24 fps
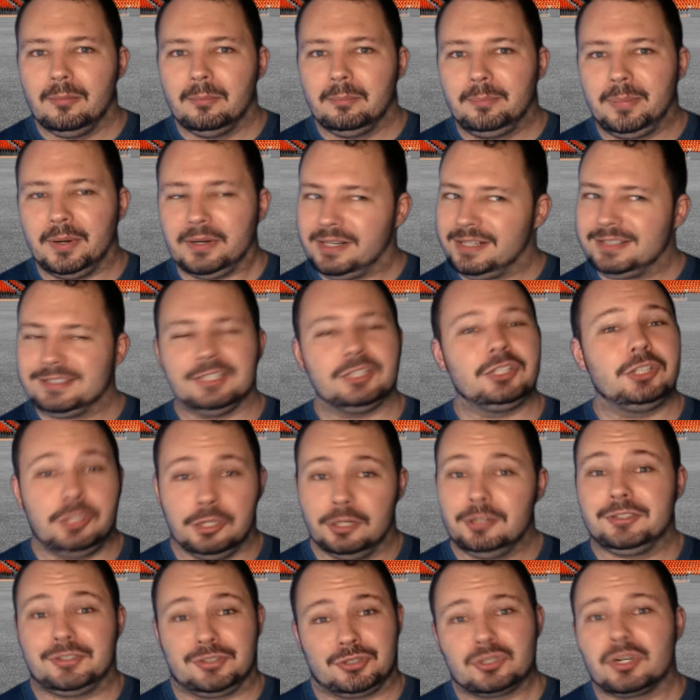but he's a
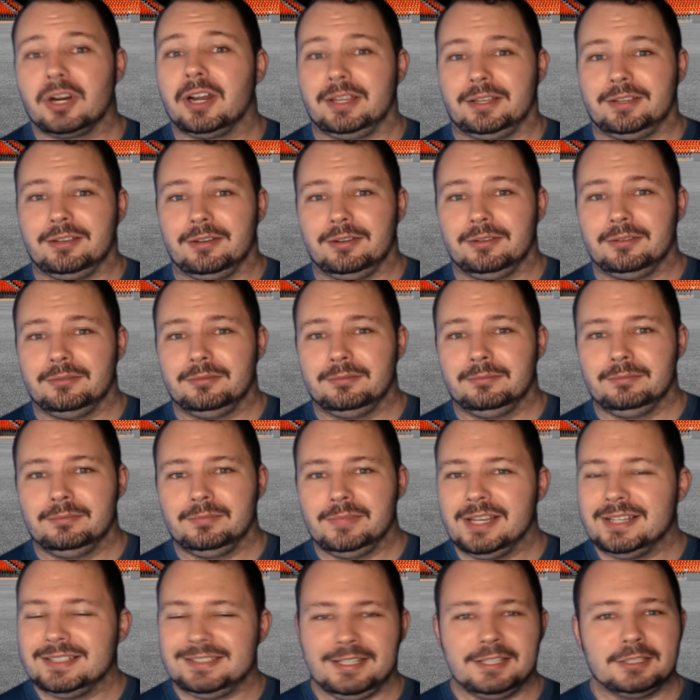good striker.
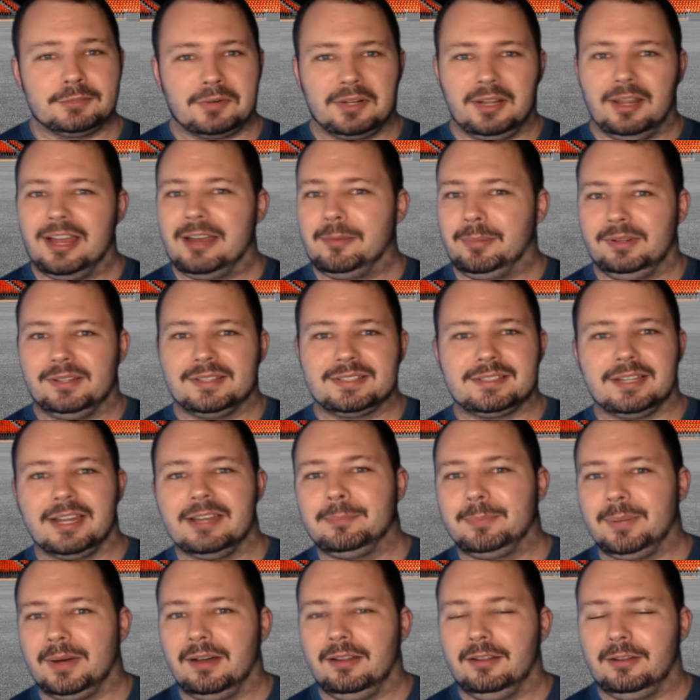Is he as reliable as
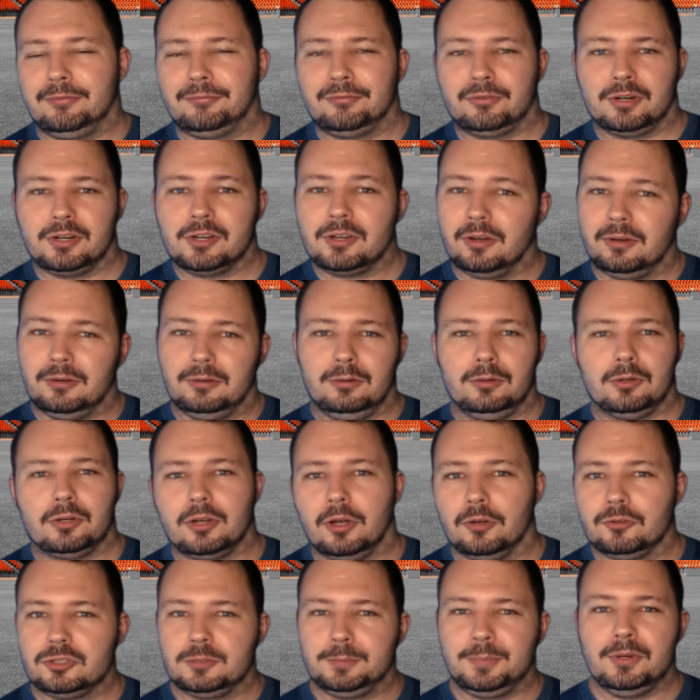Dybala for a goal or
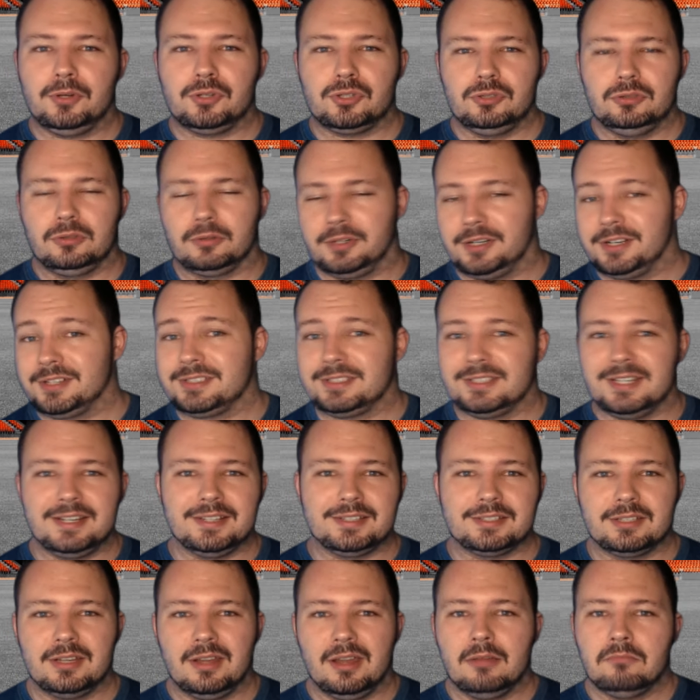contribution or an
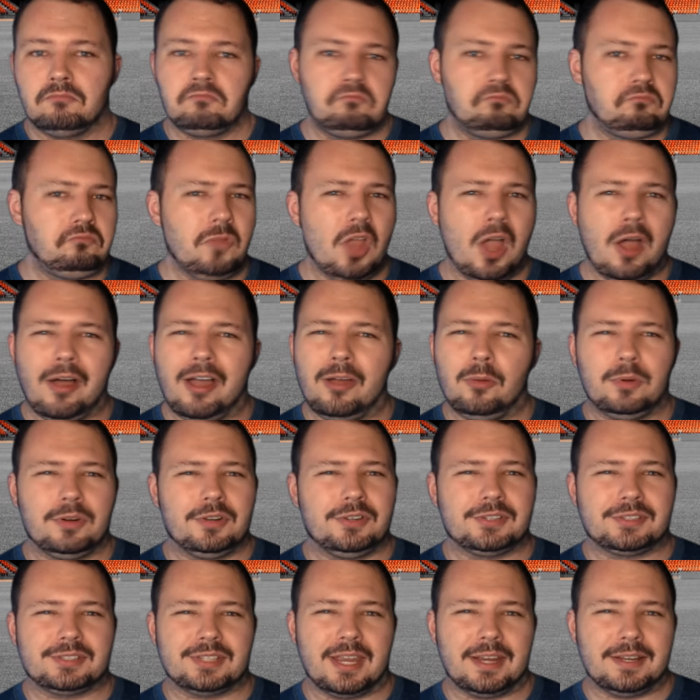assist? No, I
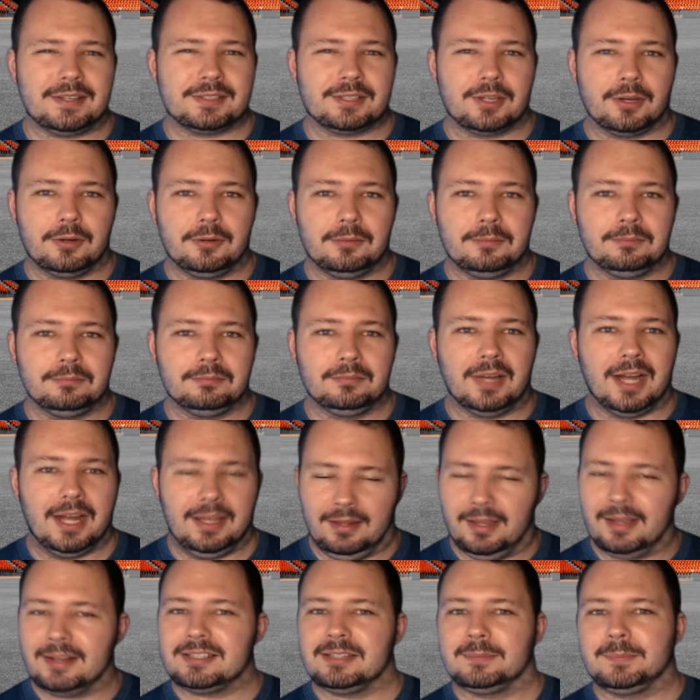wouldn't say so. I
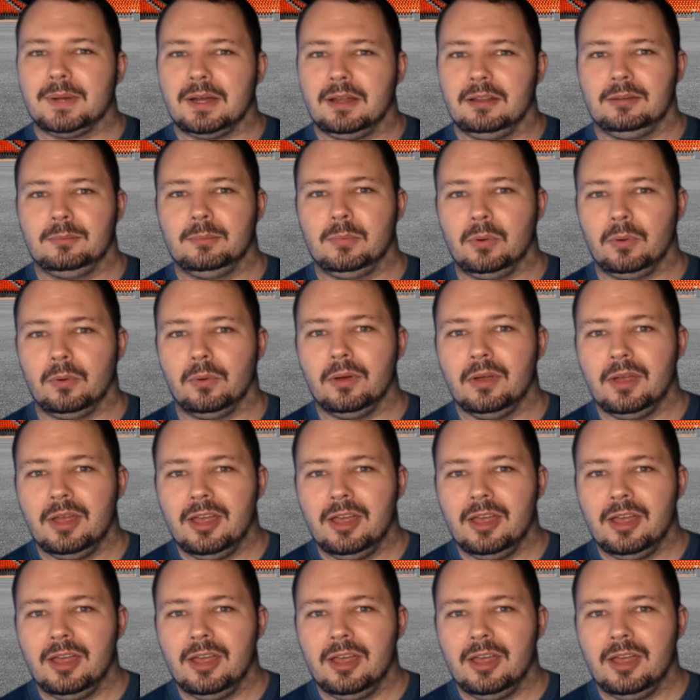like Dybala more,